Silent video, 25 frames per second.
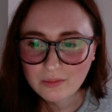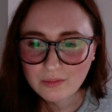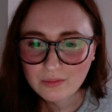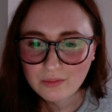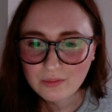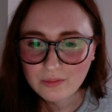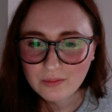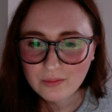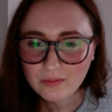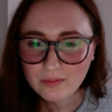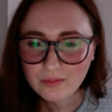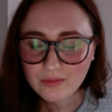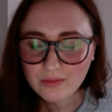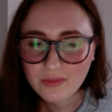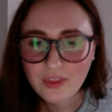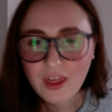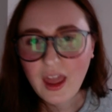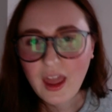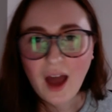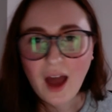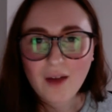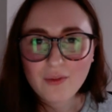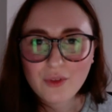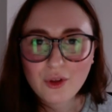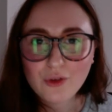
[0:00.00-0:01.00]
But yeah,
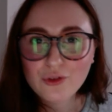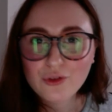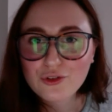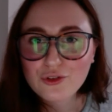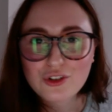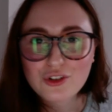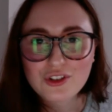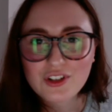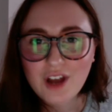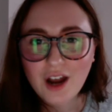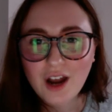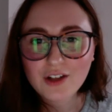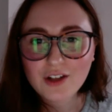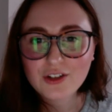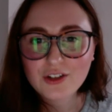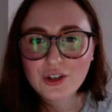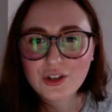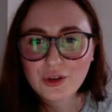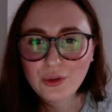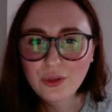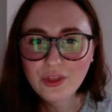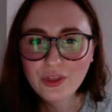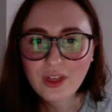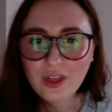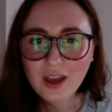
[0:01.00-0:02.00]
those are just kind of
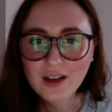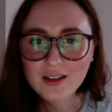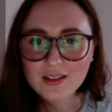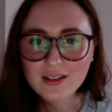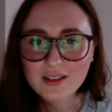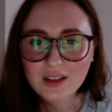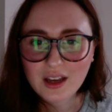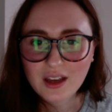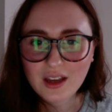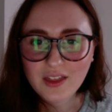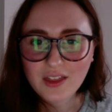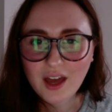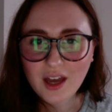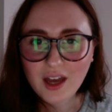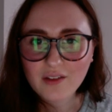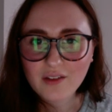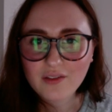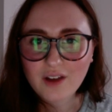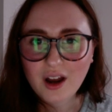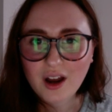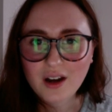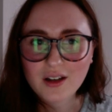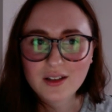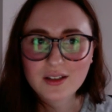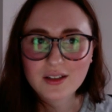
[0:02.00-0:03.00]
two things like that have
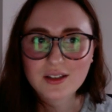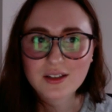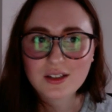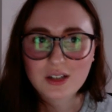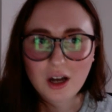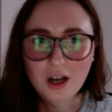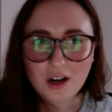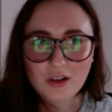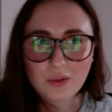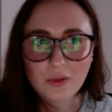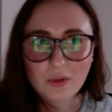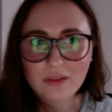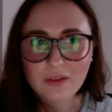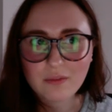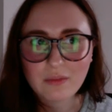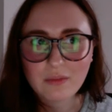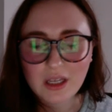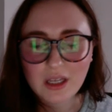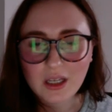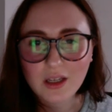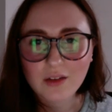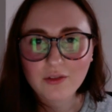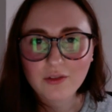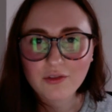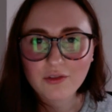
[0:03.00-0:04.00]
kind of stuck with
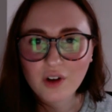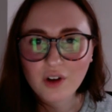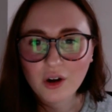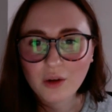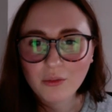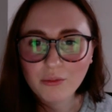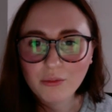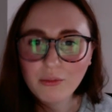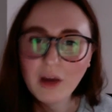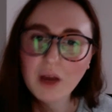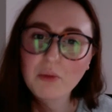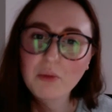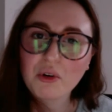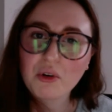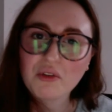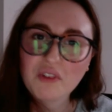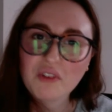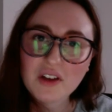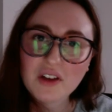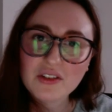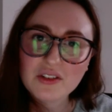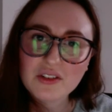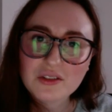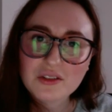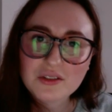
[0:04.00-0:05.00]
me from my
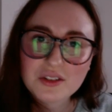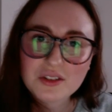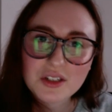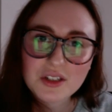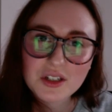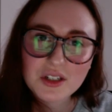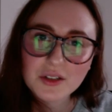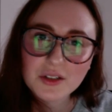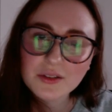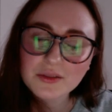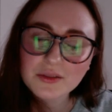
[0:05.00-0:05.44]
professors too.